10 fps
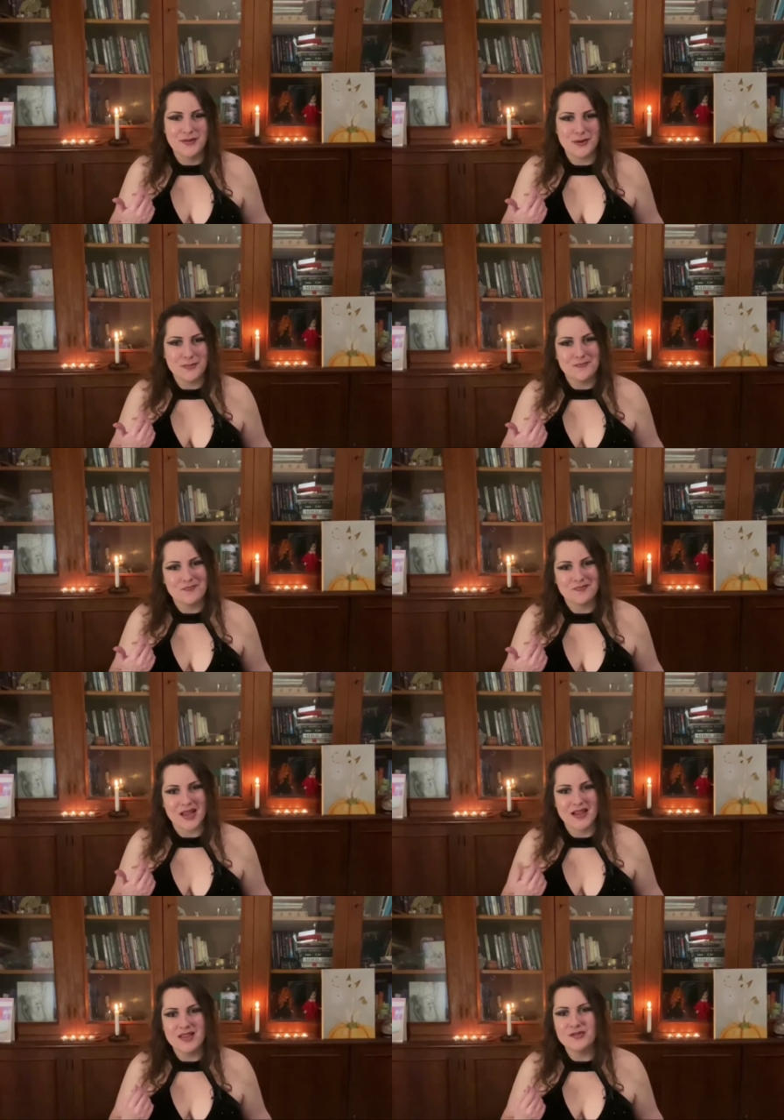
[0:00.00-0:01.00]
you know,
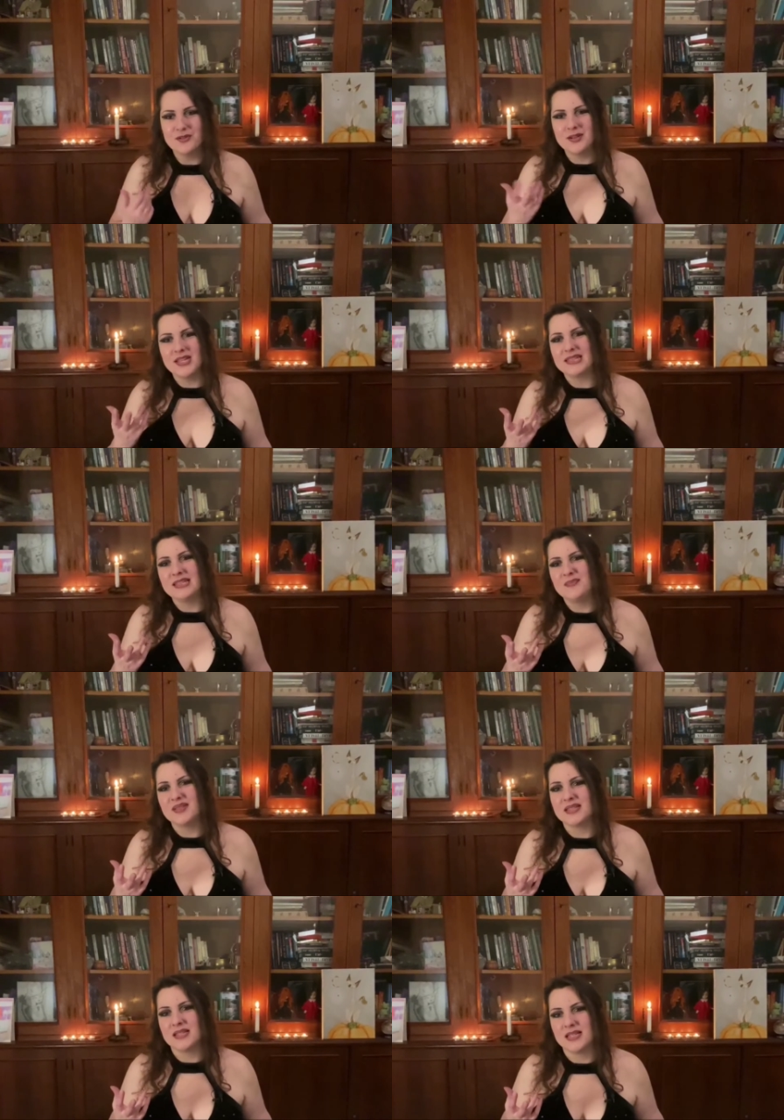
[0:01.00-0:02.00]
you don't need
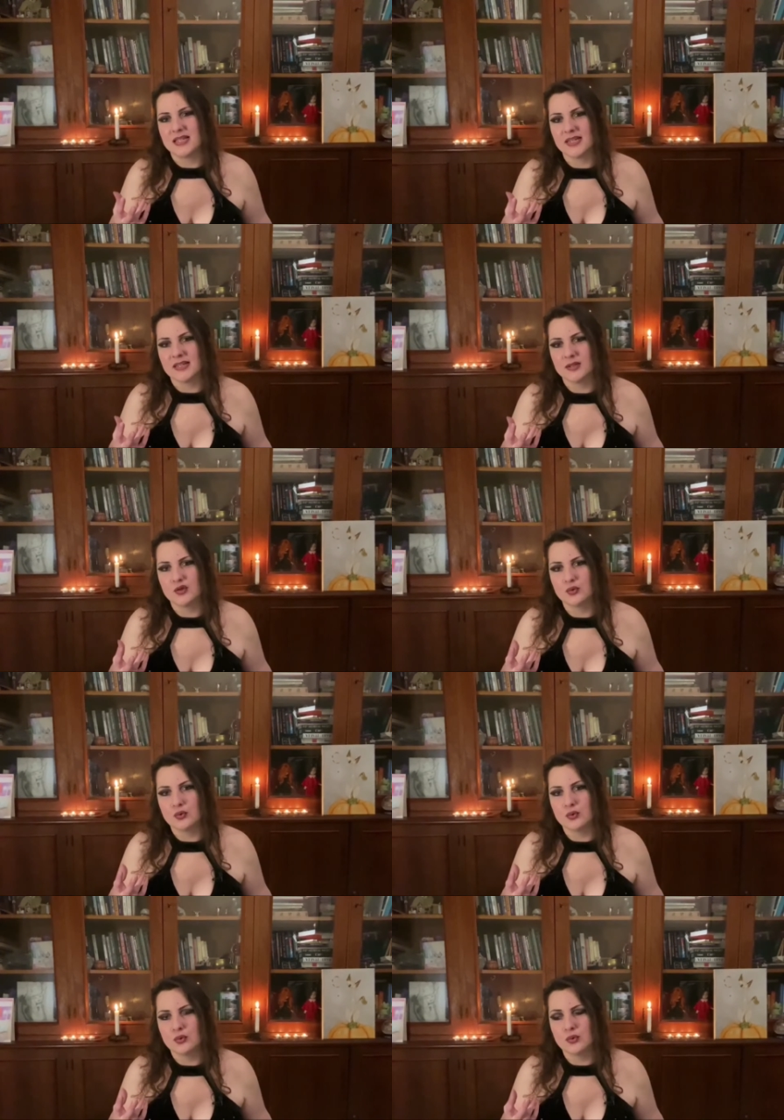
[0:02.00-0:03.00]
lipstick uh,
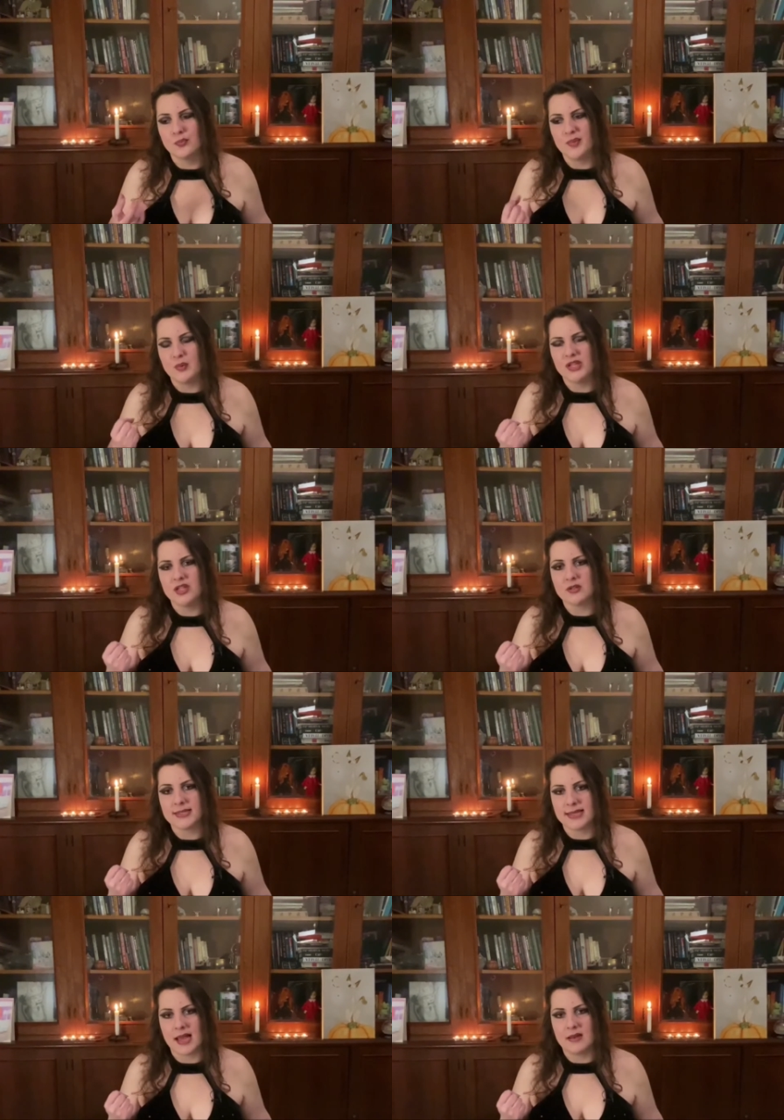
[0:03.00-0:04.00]
to be with
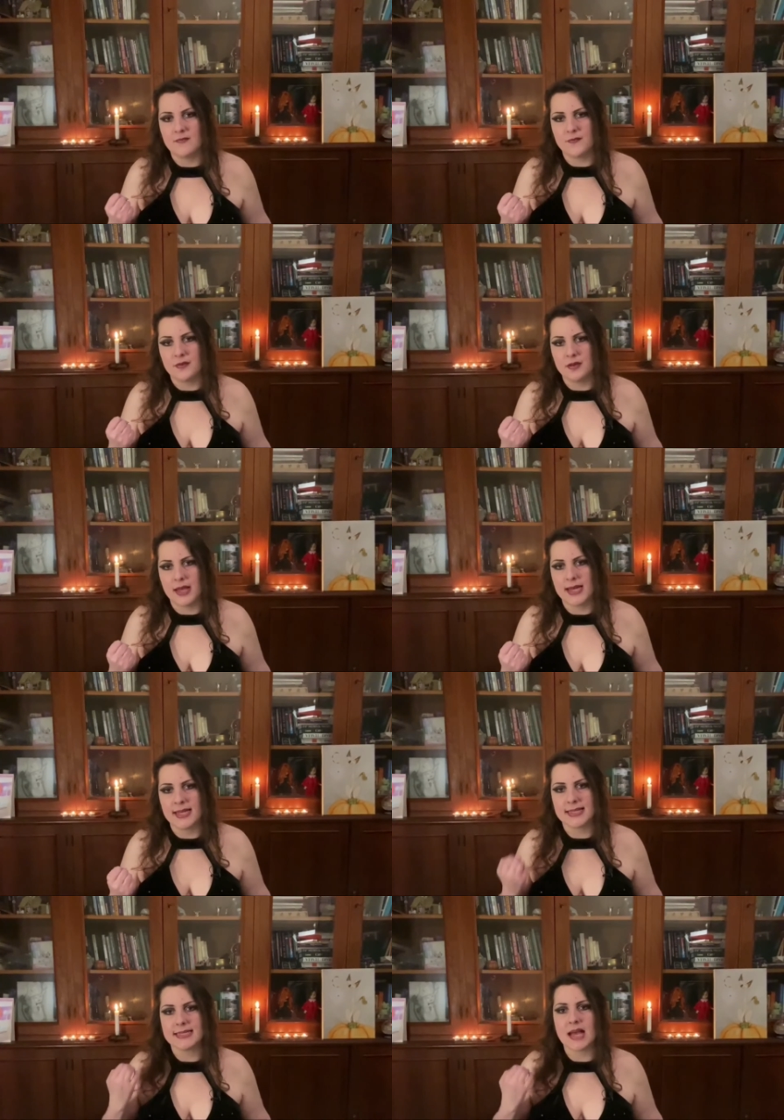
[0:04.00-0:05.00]
yourself and
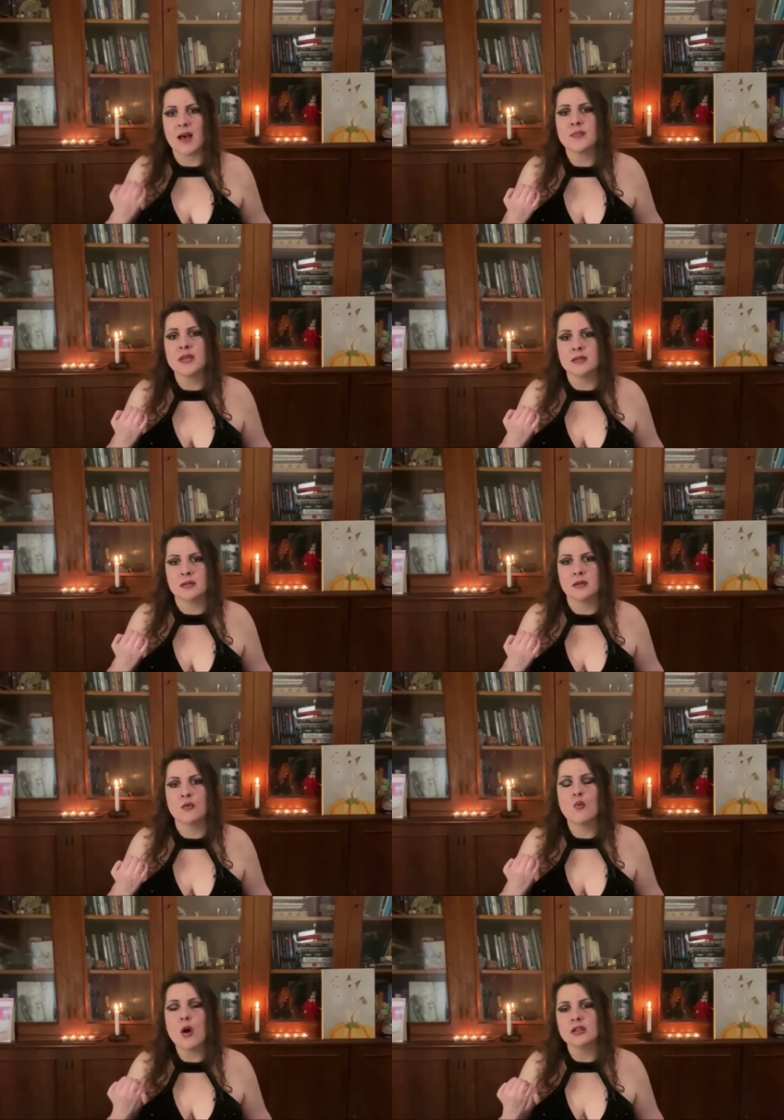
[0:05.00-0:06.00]
examine
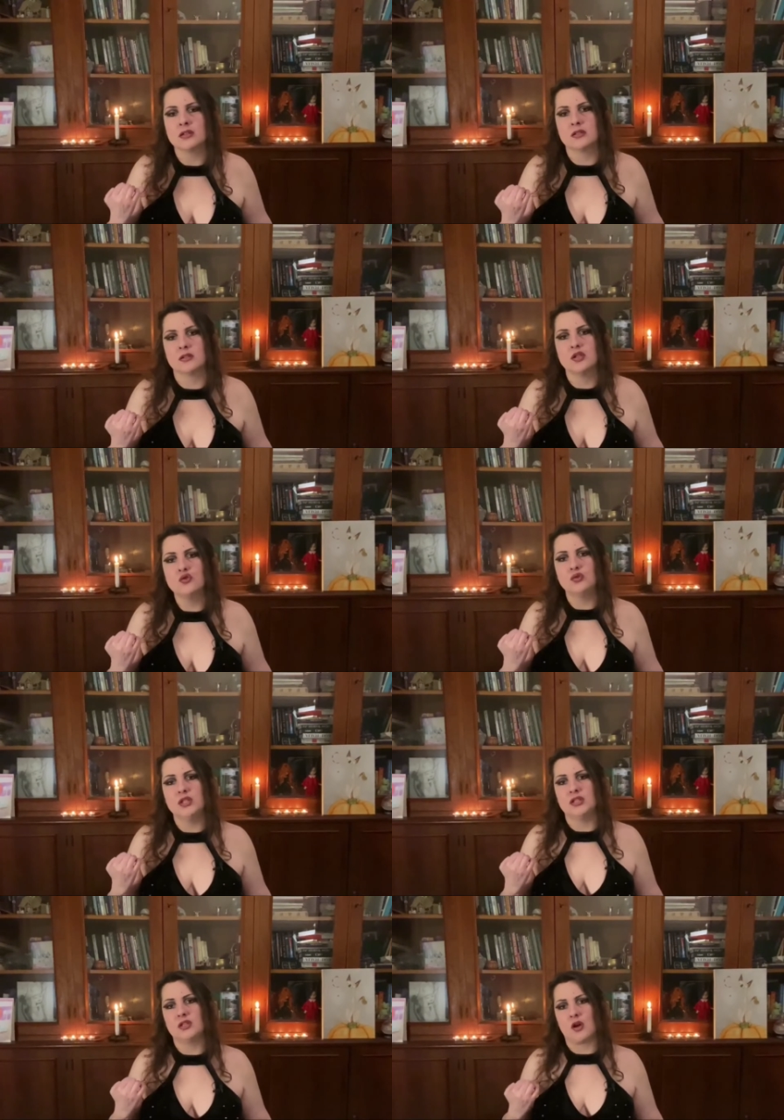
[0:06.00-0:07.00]
what you
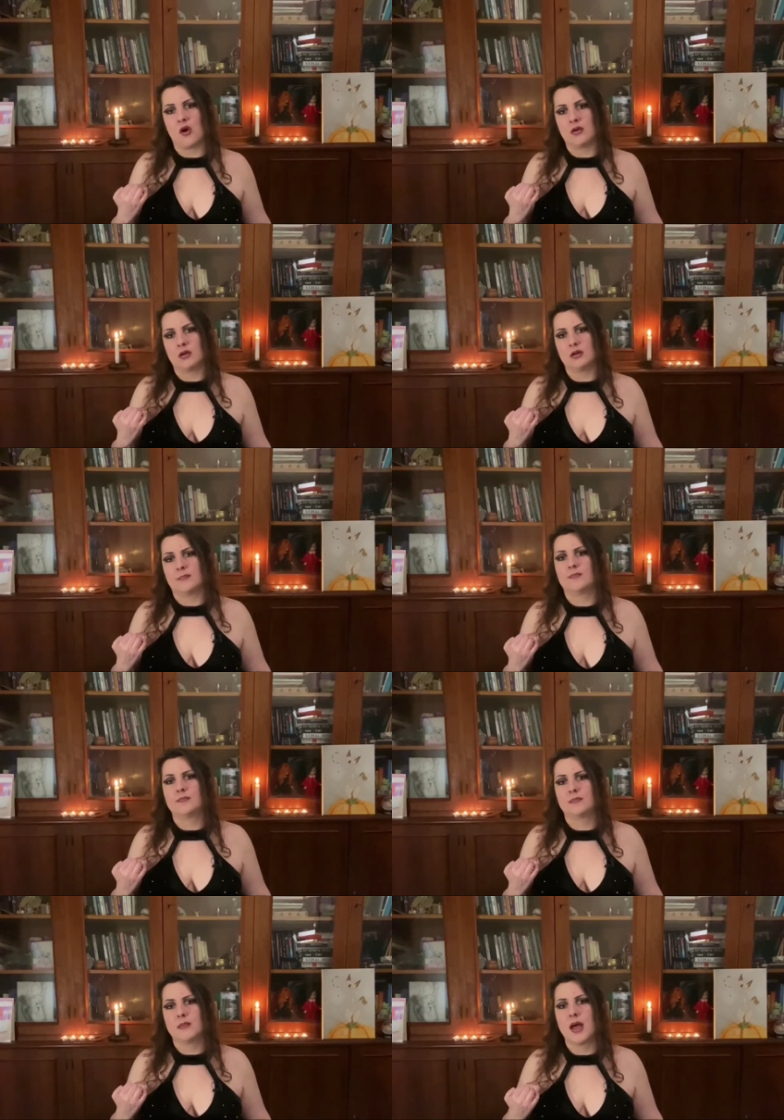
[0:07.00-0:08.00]
did wrong,
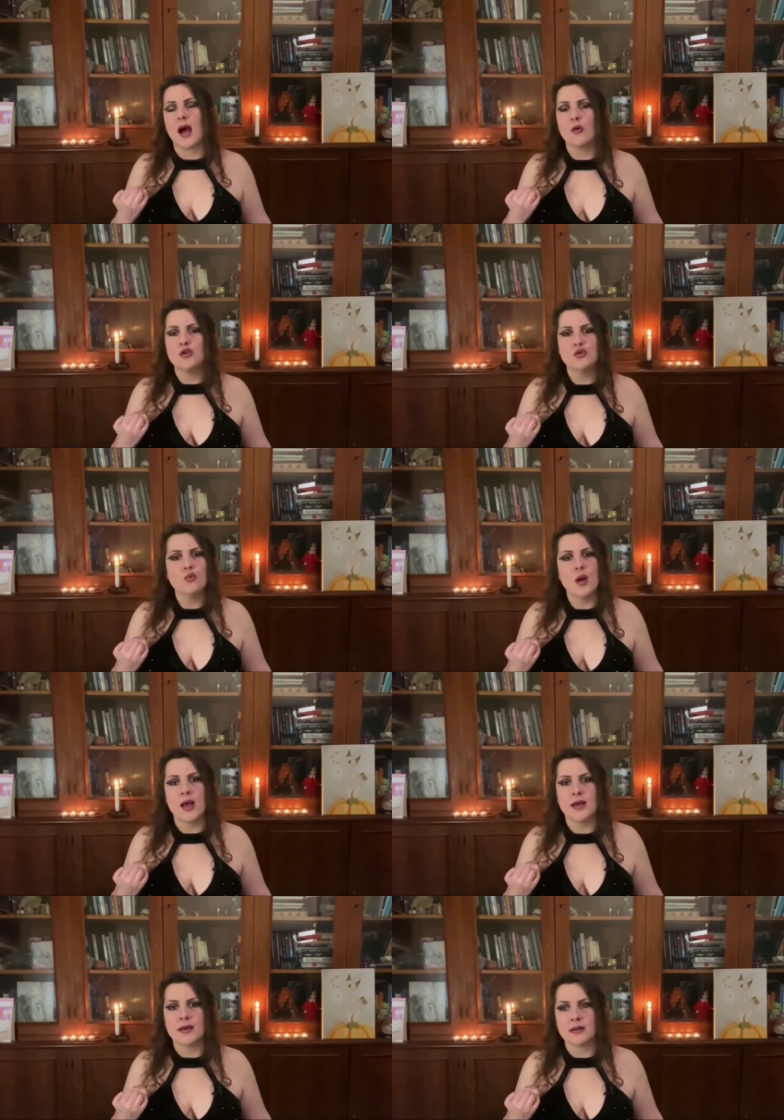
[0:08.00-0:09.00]
how you
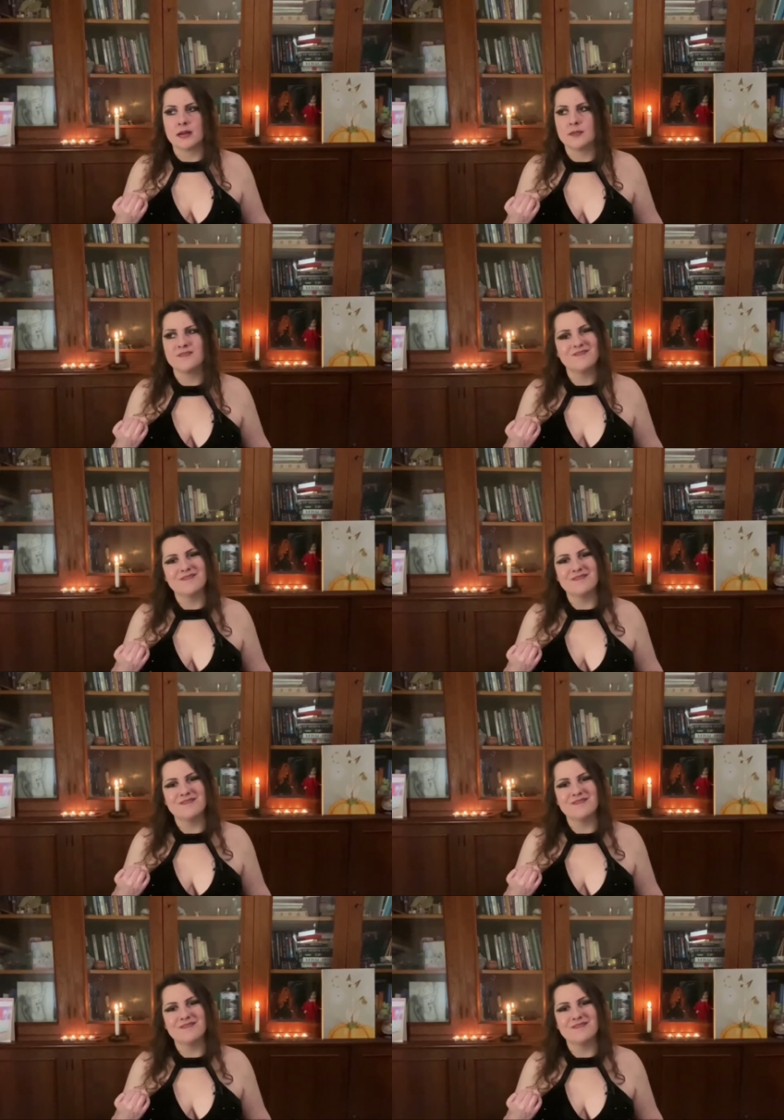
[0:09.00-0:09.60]
were